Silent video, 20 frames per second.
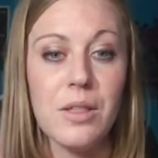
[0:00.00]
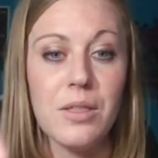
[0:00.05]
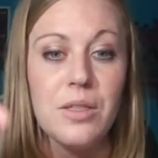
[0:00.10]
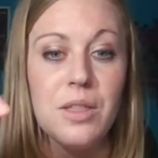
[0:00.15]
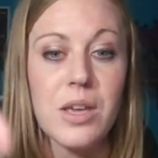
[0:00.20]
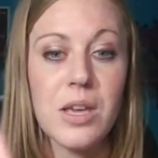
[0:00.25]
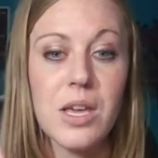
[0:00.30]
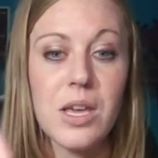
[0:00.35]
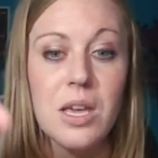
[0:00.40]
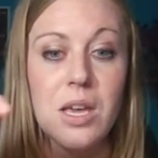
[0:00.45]

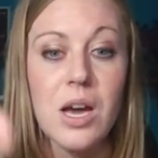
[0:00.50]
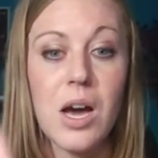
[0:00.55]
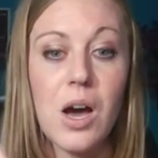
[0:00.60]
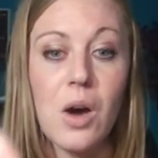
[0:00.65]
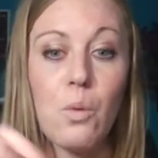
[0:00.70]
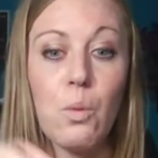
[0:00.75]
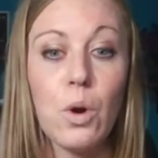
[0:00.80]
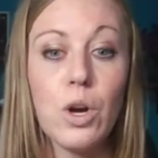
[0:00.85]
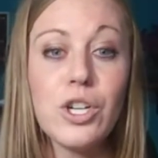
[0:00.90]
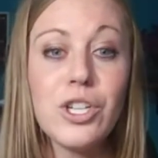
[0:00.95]

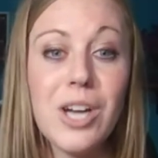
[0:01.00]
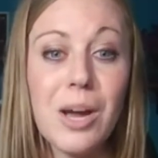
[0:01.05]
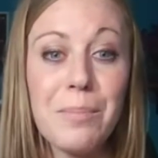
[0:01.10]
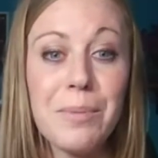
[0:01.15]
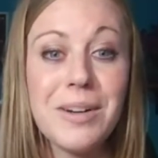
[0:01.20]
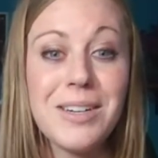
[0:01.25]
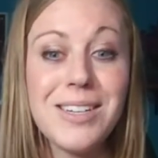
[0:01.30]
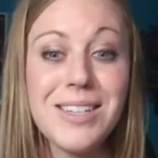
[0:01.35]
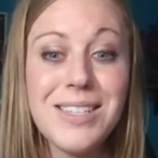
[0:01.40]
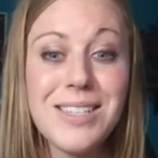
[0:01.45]
the
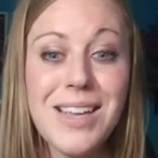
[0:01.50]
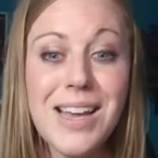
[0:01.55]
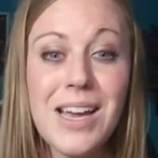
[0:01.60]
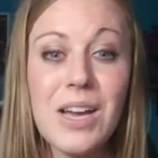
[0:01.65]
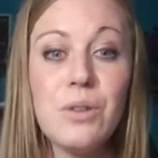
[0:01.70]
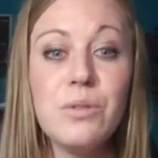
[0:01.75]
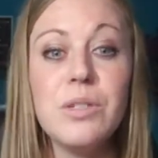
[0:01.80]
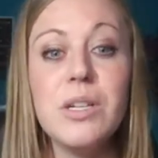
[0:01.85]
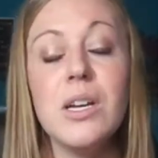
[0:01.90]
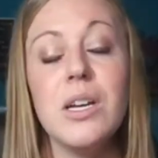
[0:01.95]
workshop at a
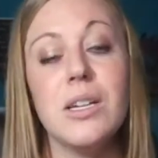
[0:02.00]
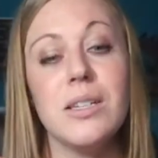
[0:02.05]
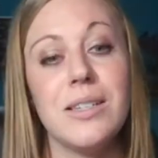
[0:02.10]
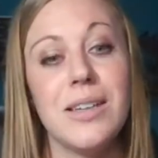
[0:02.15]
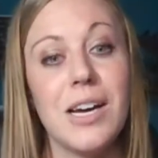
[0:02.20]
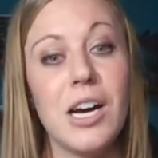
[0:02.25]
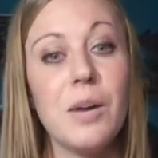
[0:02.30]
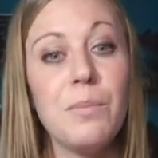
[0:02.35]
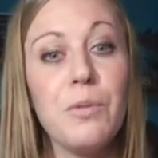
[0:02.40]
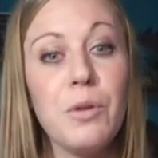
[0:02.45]
discount
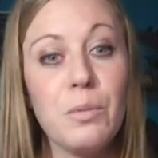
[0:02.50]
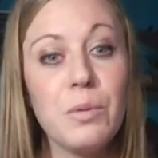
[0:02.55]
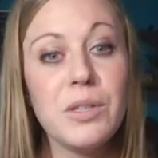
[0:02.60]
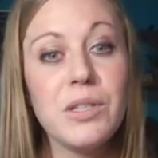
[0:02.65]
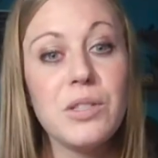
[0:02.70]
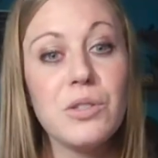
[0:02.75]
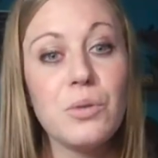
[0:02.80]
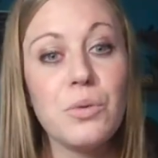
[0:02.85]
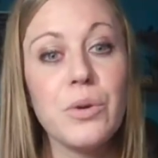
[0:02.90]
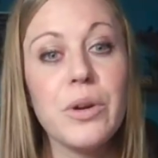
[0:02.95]
to help you with
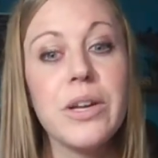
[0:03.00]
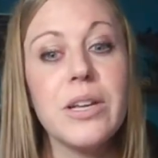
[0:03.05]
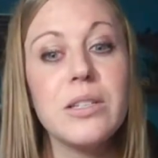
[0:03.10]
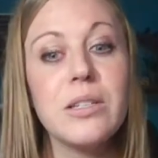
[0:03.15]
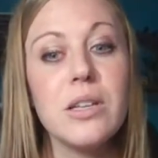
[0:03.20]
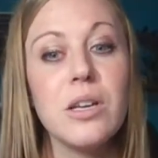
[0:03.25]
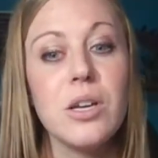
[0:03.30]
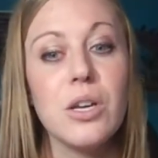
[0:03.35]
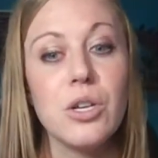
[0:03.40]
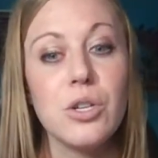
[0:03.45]

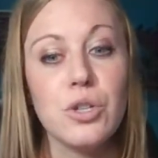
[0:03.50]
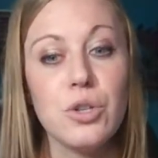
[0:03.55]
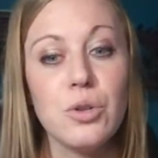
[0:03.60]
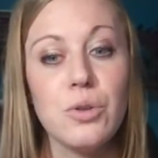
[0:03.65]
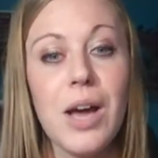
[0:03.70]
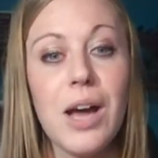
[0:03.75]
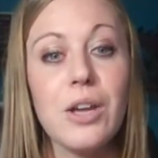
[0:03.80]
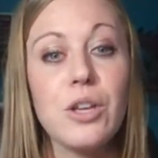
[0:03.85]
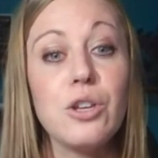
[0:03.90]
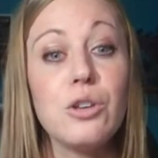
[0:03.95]
stories, do
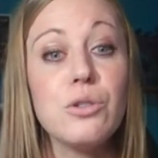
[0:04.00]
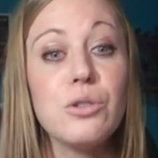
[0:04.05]
that.